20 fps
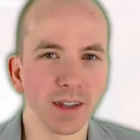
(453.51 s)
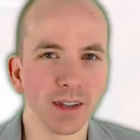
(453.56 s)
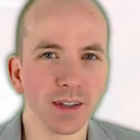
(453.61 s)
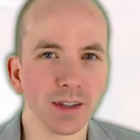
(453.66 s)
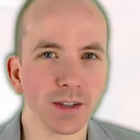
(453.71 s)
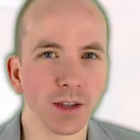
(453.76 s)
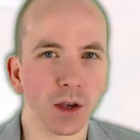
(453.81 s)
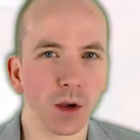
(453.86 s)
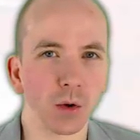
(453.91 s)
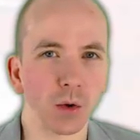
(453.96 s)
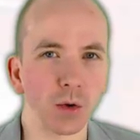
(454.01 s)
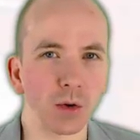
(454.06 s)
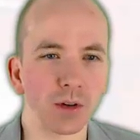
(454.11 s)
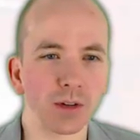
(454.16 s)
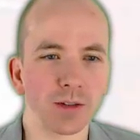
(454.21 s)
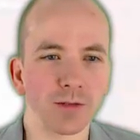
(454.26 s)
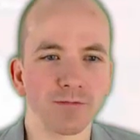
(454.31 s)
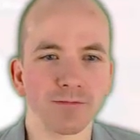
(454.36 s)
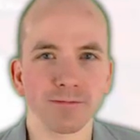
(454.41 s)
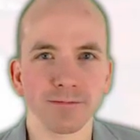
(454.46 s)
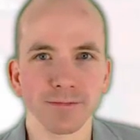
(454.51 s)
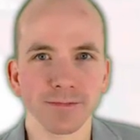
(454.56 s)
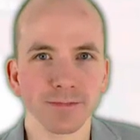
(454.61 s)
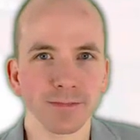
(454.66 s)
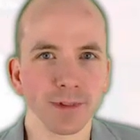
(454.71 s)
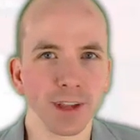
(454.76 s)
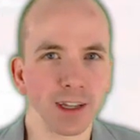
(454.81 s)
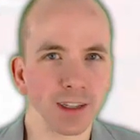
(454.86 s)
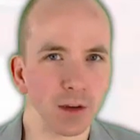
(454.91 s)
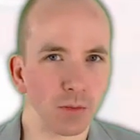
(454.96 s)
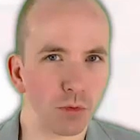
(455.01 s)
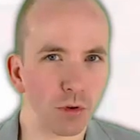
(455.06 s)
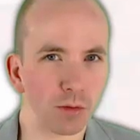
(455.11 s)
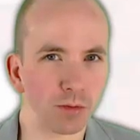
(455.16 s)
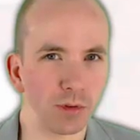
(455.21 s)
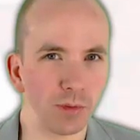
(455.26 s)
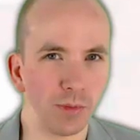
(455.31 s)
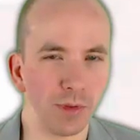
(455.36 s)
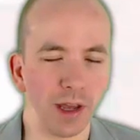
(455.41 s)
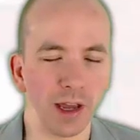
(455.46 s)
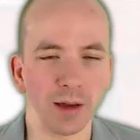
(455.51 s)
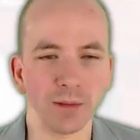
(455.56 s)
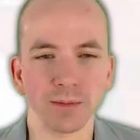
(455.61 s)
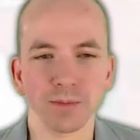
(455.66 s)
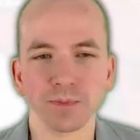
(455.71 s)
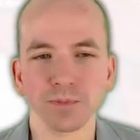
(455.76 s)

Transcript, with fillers: So that's a problem there.